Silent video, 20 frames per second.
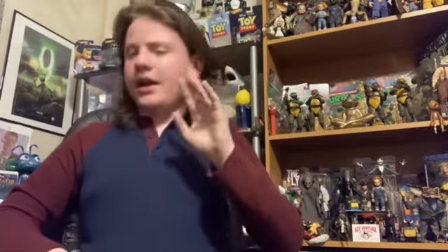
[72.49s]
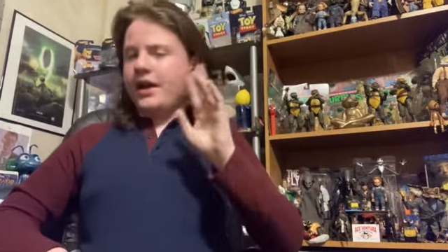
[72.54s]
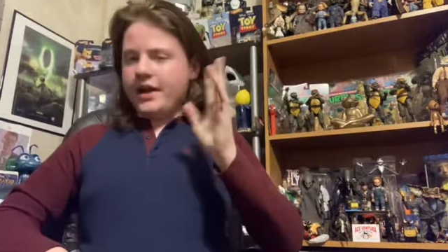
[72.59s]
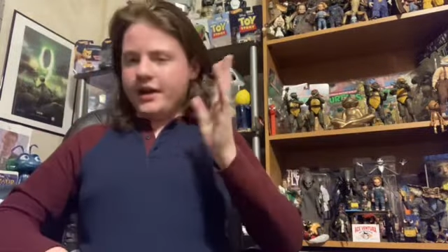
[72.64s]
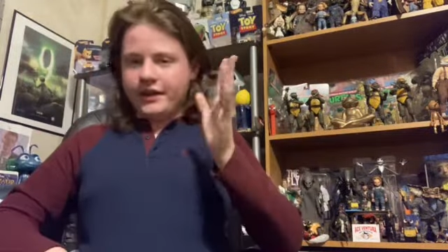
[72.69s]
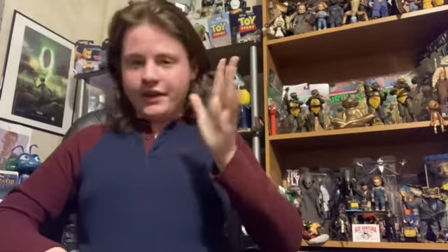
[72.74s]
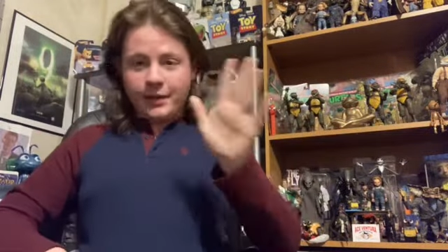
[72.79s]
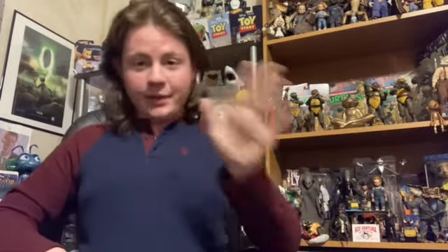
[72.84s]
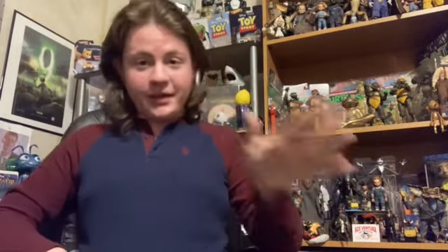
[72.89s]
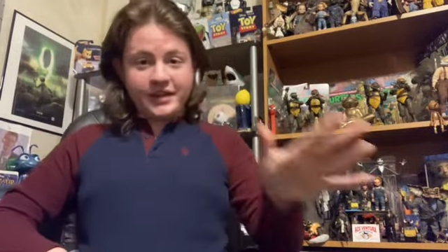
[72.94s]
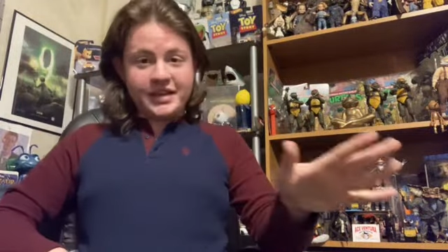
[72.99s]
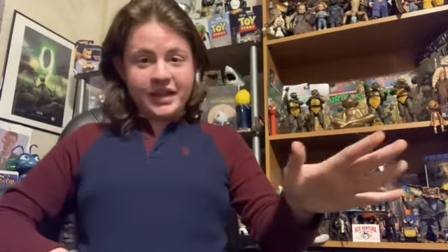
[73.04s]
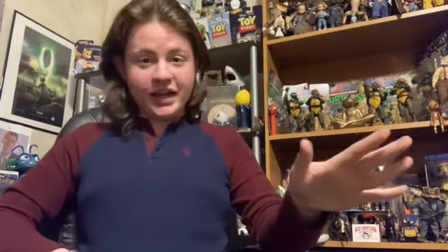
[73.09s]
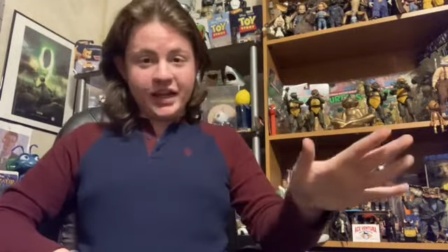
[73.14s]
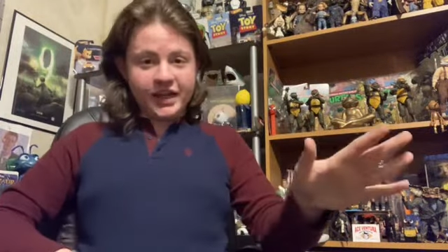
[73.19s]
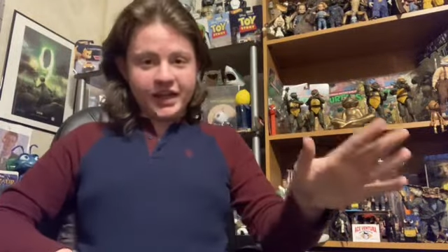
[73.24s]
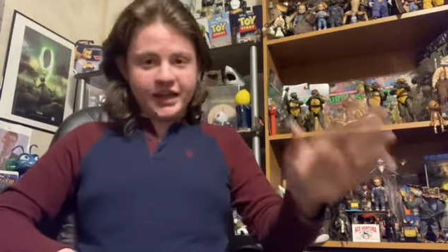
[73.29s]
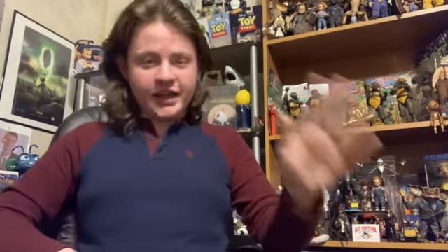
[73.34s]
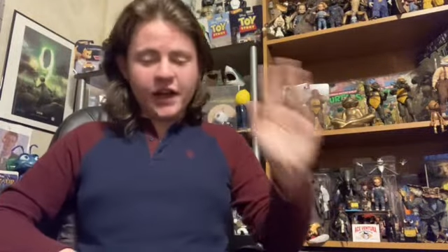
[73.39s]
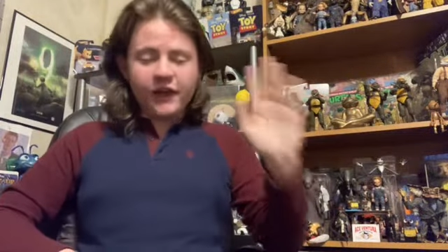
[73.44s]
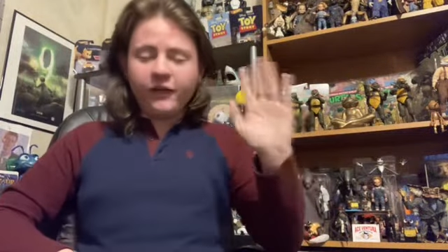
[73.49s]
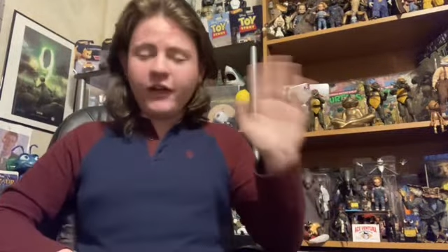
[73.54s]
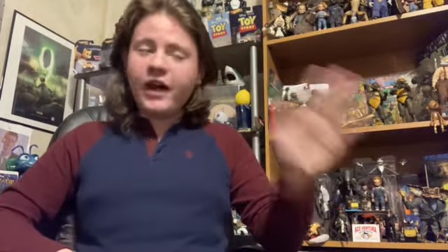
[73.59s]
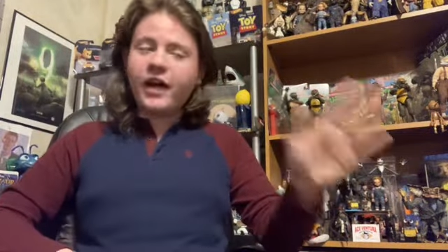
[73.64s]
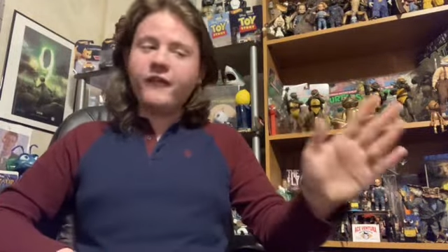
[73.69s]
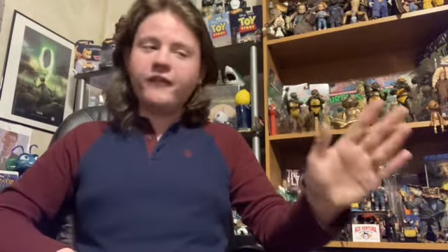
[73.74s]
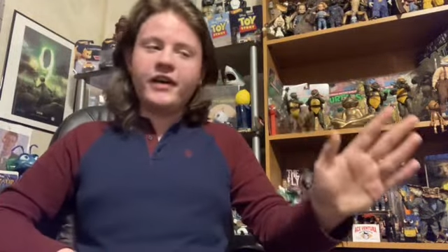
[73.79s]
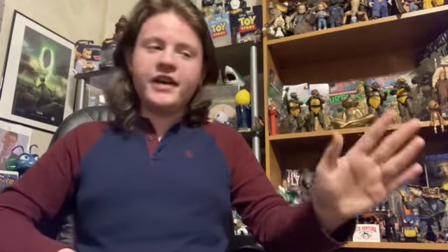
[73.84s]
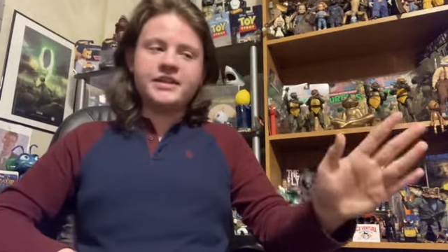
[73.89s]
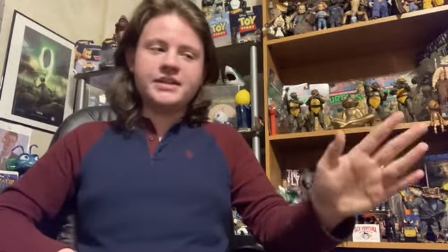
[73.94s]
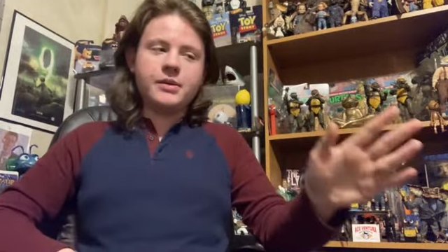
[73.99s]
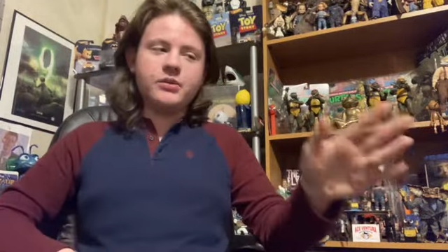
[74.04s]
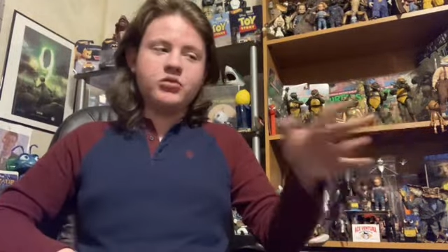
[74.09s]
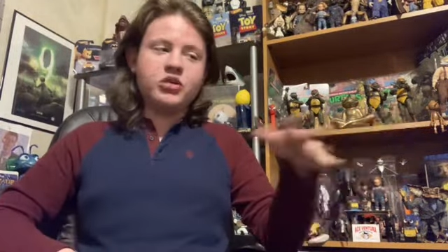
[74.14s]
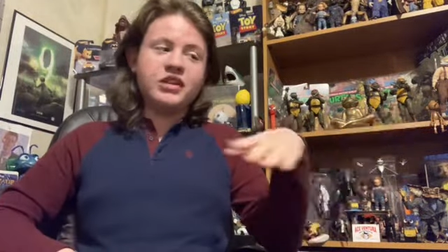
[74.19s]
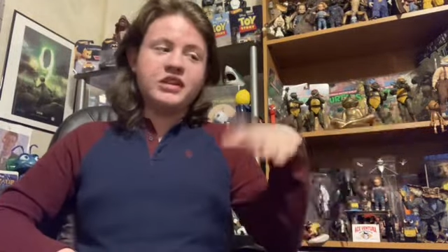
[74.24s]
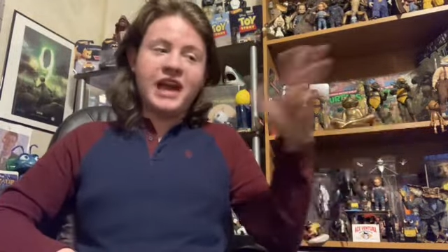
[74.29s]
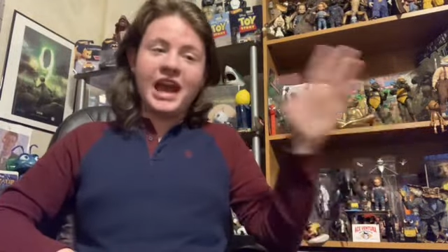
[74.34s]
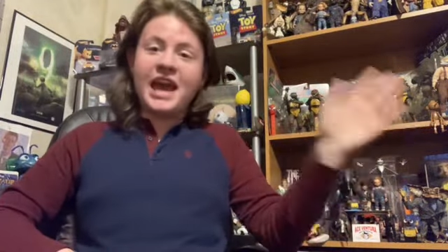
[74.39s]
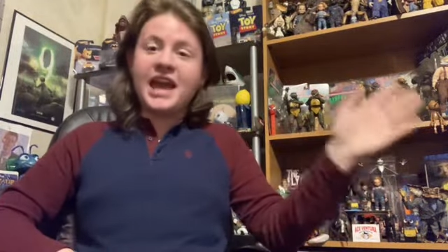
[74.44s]
And let me tell you, that final fight scene
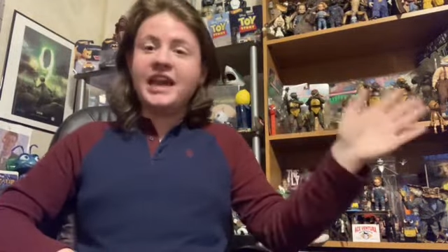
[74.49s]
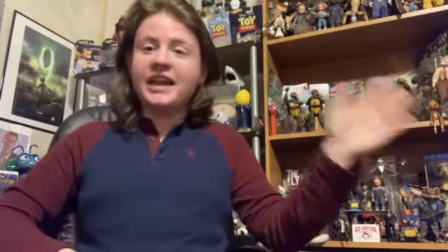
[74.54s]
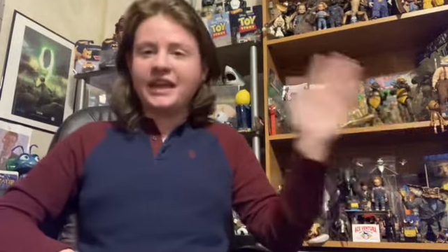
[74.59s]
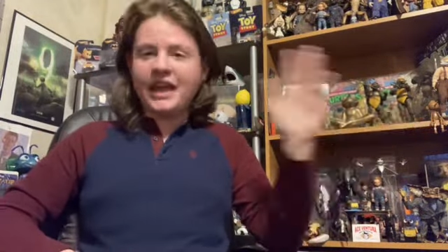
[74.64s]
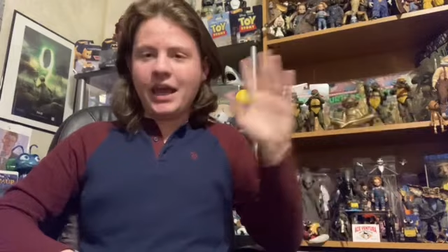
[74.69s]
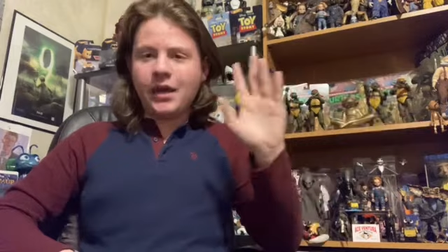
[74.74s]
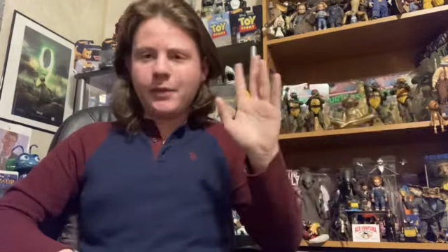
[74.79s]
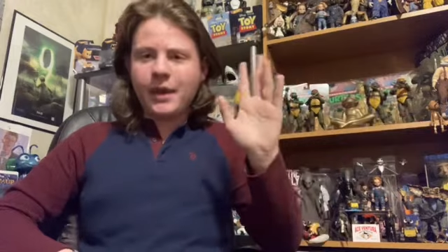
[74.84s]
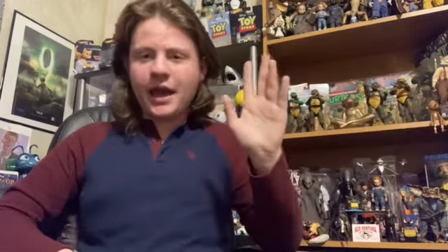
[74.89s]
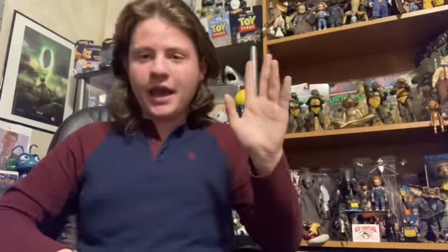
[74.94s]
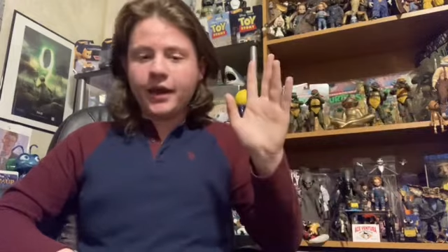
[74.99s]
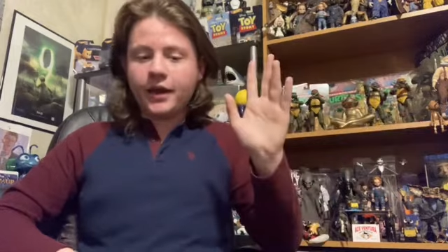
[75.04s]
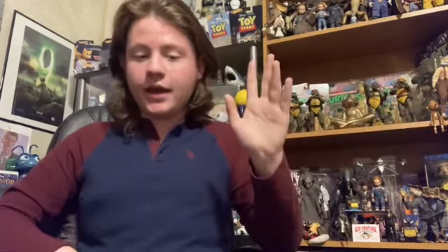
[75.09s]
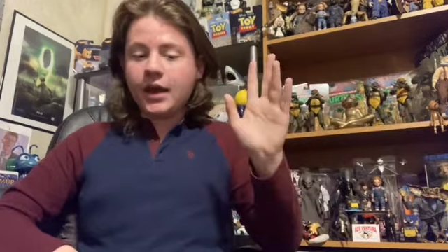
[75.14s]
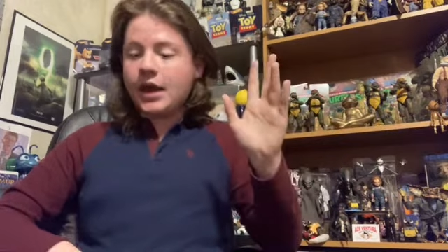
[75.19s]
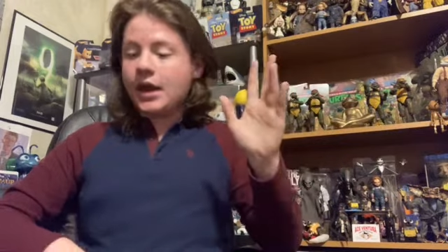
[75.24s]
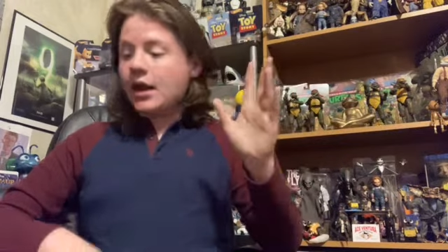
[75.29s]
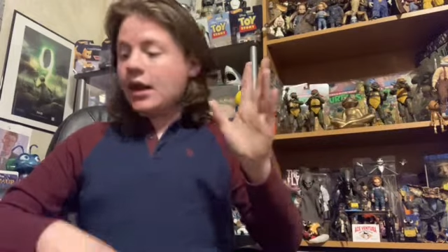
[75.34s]
between Kang and Ant-Man,